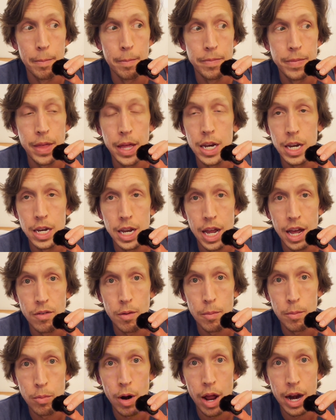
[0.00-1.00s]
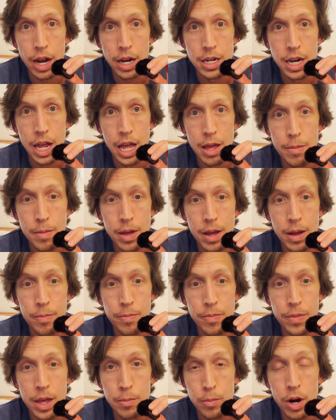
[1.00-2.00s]
They need to have a product naming
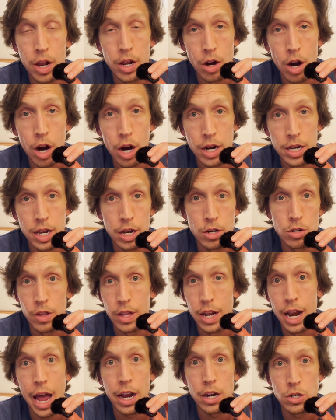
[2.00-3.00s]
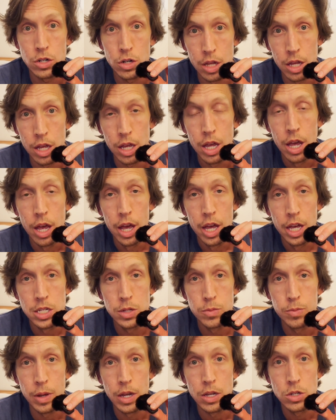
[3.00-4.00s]
and product architecture that actually
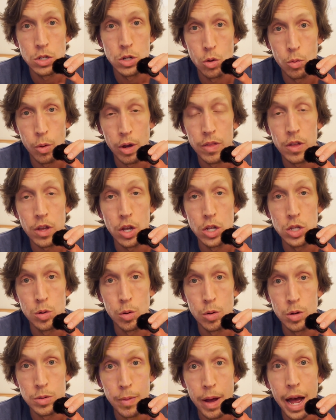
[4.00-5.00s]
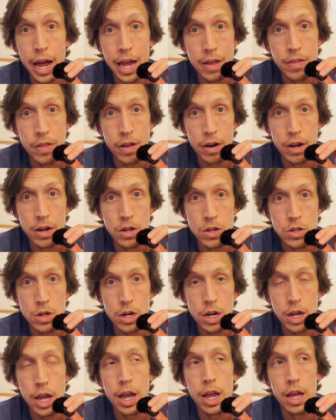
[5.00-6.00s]
speaks to the way that consumers buy in their
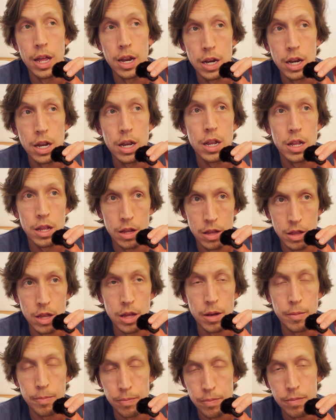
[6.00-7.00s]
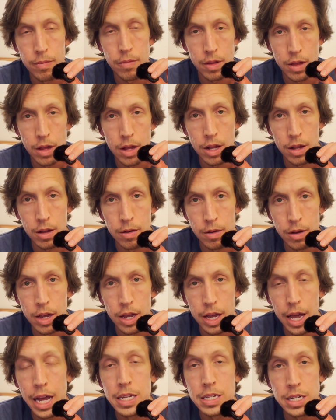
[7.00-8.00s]
industry. And the
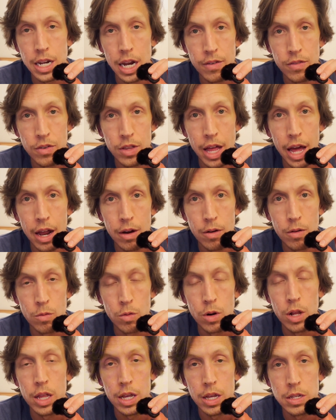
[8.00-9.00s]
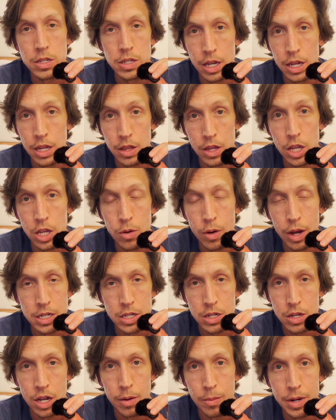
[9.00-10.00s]
case study for that really is in the
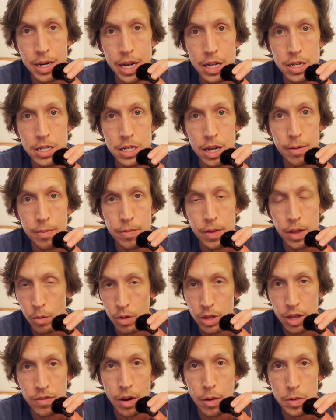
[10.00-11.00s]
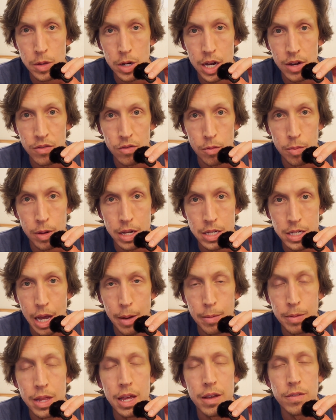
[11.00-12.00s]
US going to be Delta and what they've done with their Comfort Plus
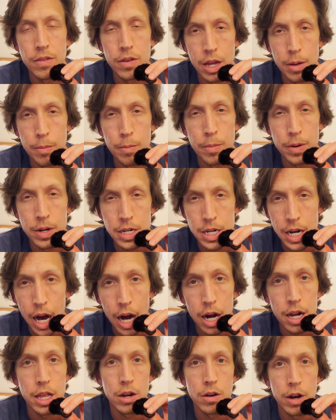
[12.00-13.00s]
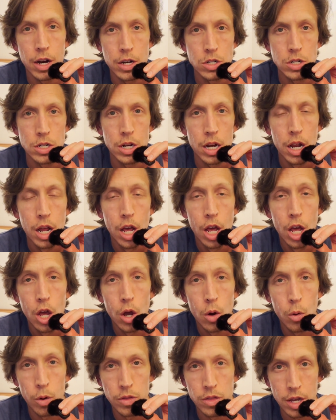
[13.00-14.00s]
cabin. They have entirely crushed it
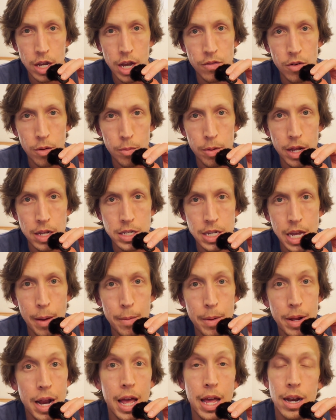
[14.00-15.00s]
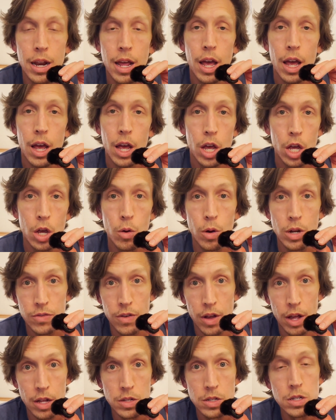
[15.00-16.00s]
with the Comfort Plus cabin. And who has
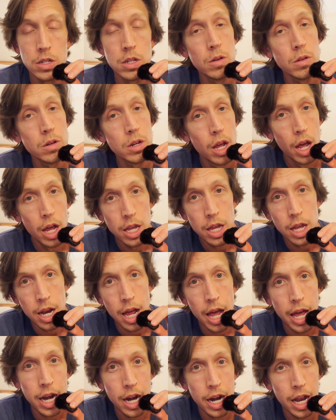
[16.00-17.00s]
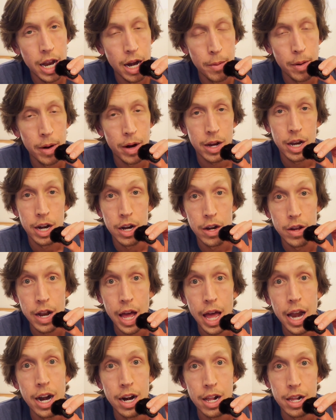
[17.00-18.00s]
followed suit? United and American. And
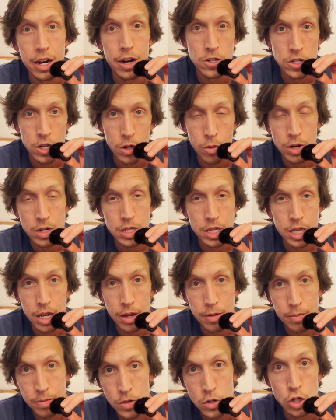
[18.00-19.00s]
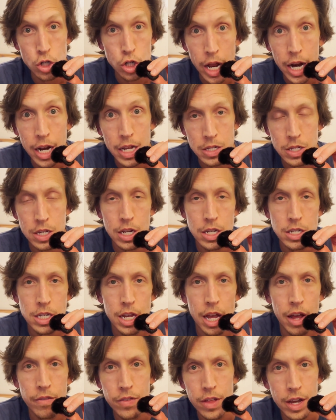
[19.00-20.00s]
United hilariously was the genesis
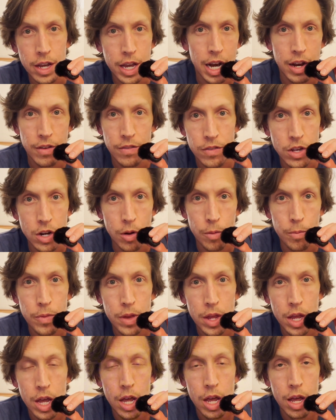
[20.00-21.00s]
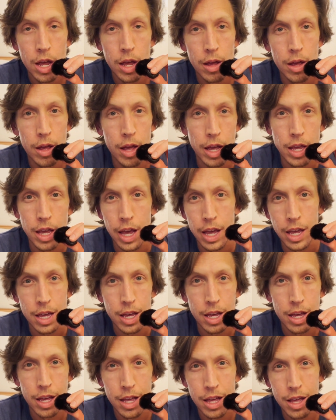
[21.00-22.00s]
of the kind of,
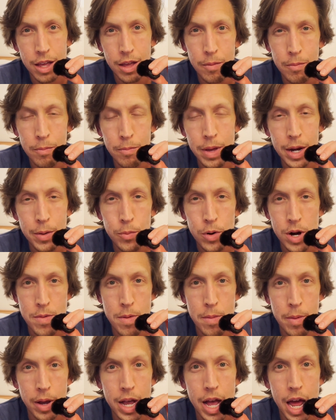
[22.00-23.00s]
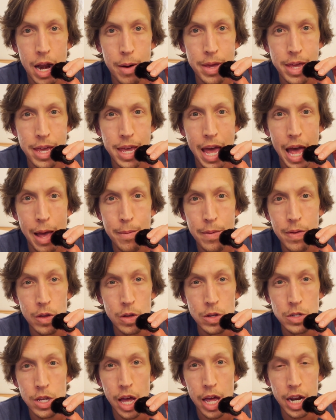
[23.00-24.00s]
like mid-premium economy cabin that
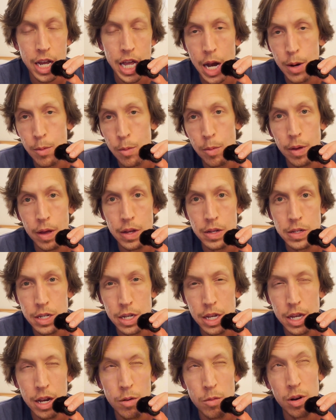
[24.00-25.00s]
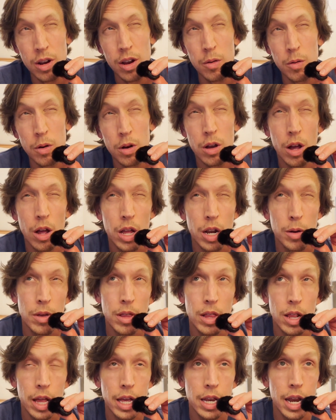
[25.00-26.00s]
you saw in Economy Plus in what I recall to be
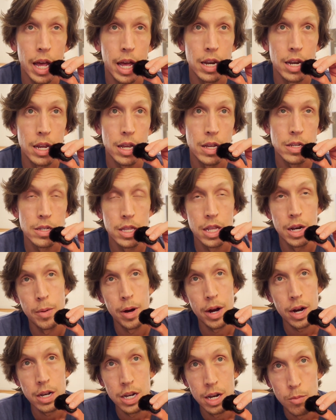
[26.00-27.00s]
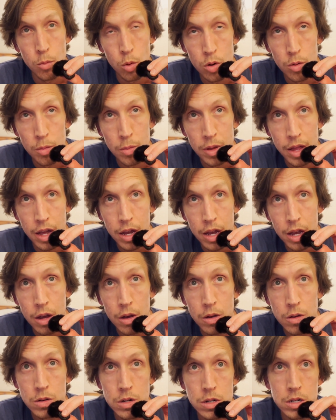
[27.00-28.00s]
the late 90s. Then American did more room with that
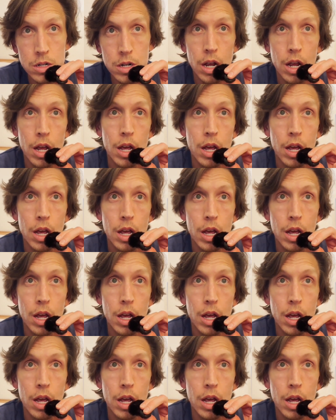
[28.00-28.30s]
coach.